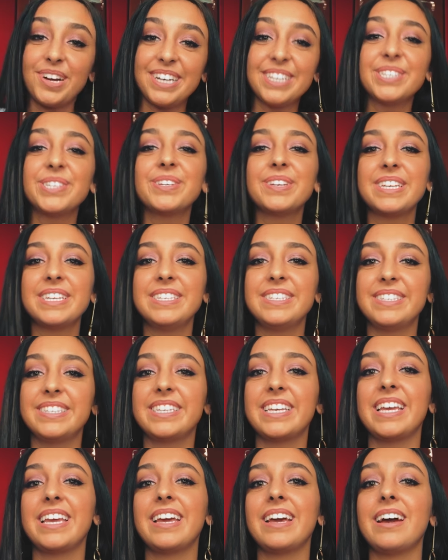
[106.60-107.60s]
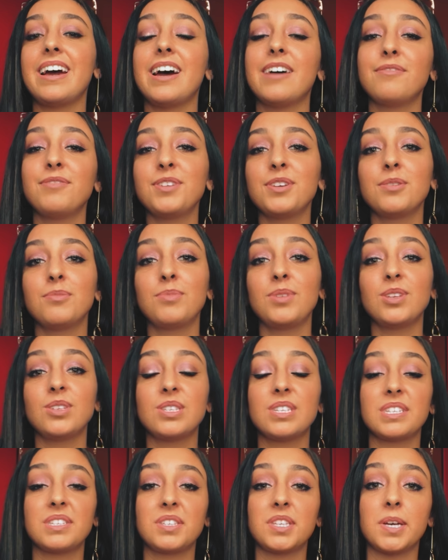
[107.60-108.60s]
as you can see, having a
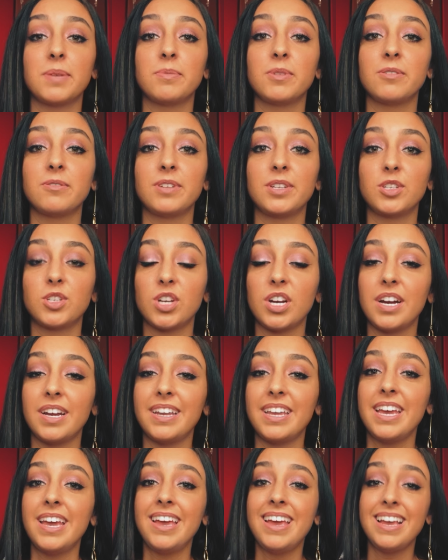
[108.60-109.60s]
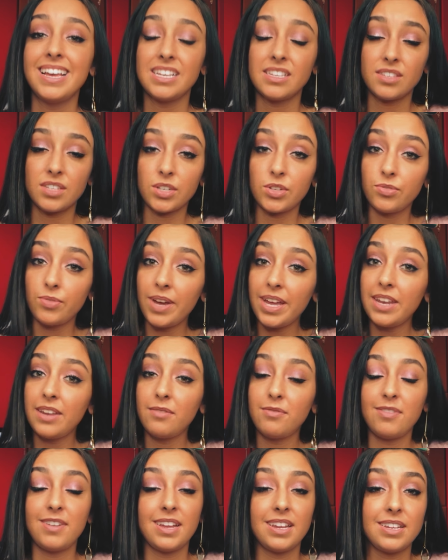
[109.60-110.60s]
music summary chart is a great
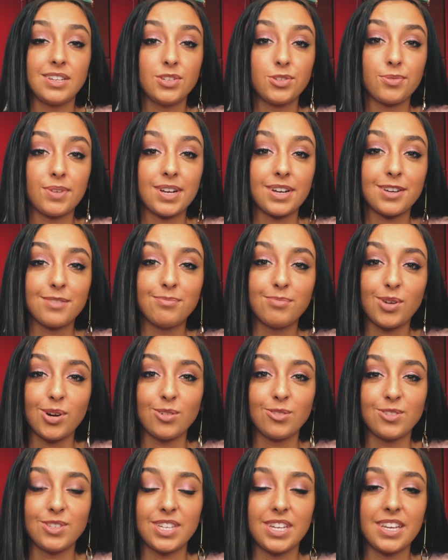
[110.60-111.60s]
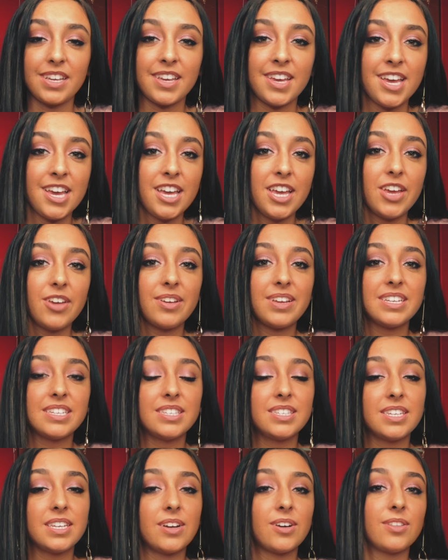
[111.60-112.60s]
advantage when composing. You can
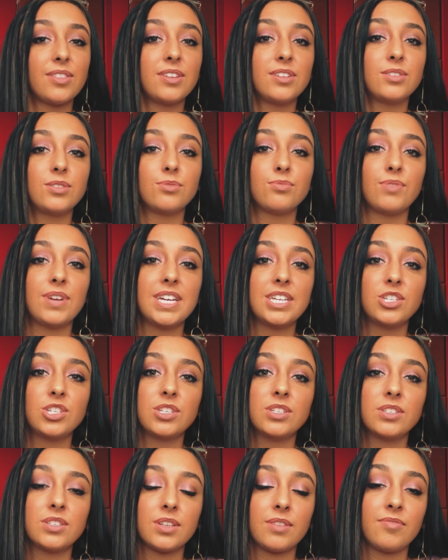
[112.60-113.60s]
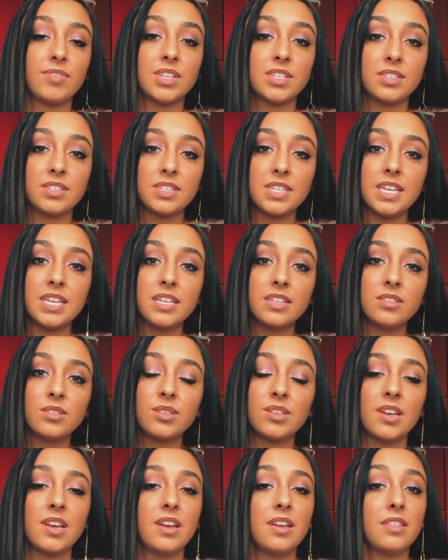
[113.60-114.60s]
see all the durations of the
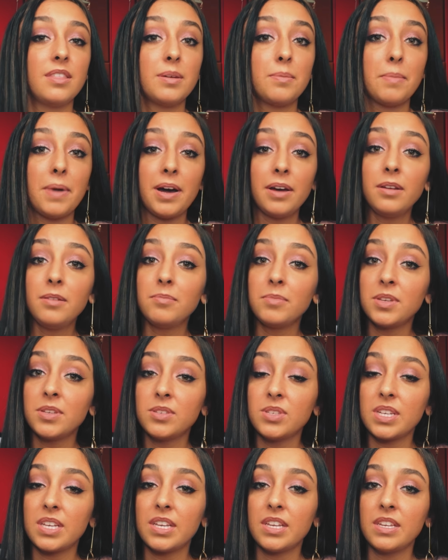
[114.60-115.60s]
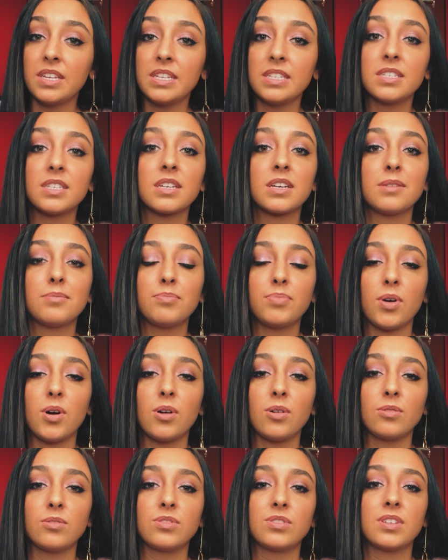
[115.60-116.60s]
scenes, the amount of music you need to
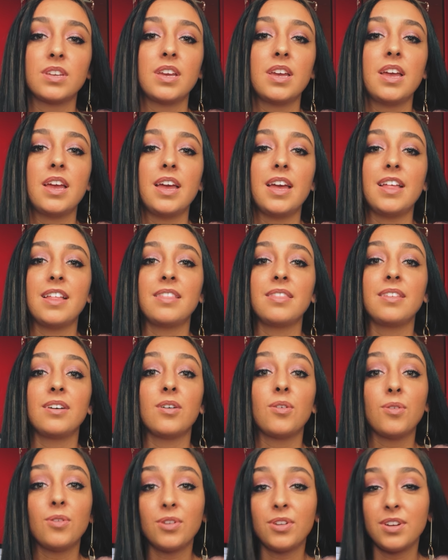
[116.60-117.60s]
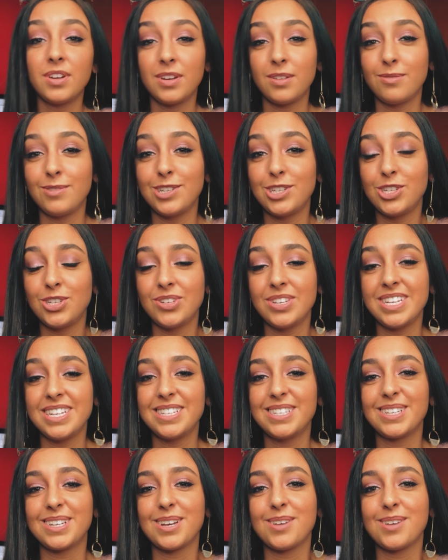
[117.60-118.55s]
compose, and the order in which you need to